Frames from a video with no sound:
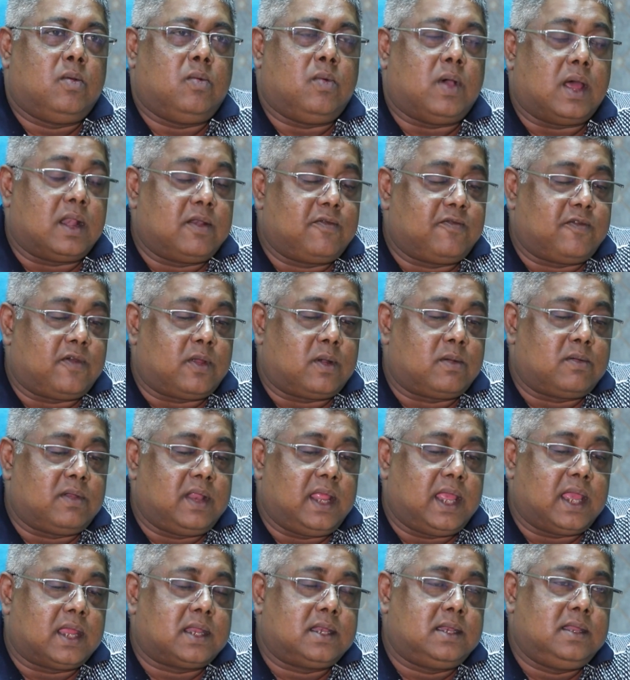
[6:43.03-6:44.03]
one for
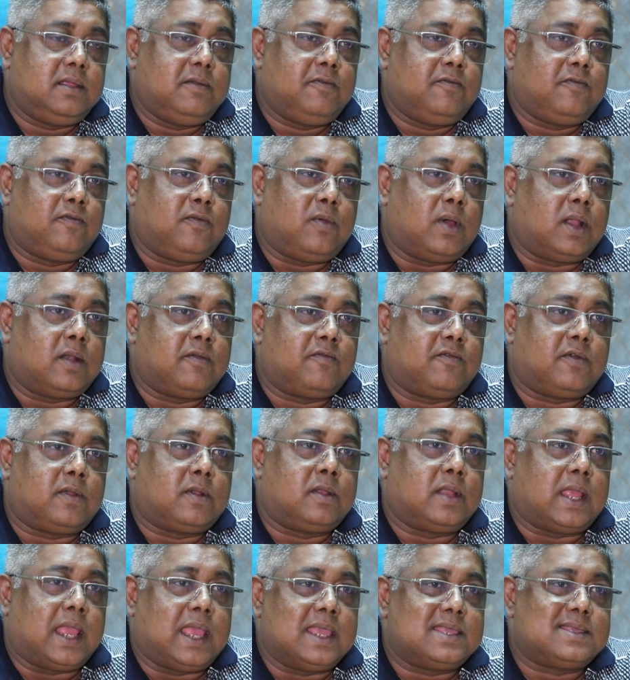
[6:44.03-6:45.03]
reactive, one
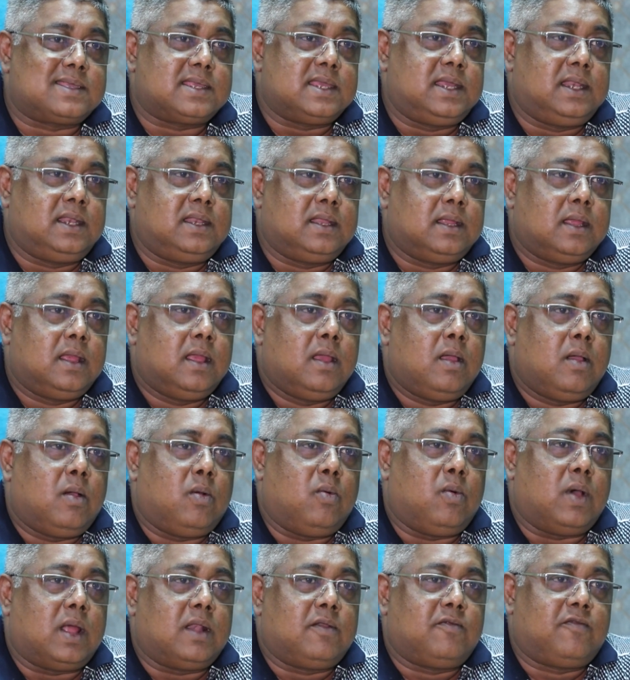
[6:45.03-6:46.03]
for acid,
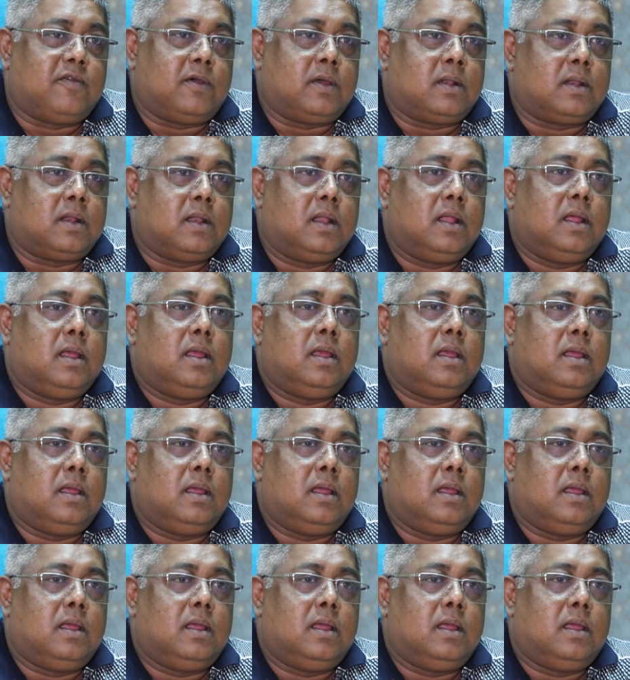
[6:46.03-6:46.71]
one for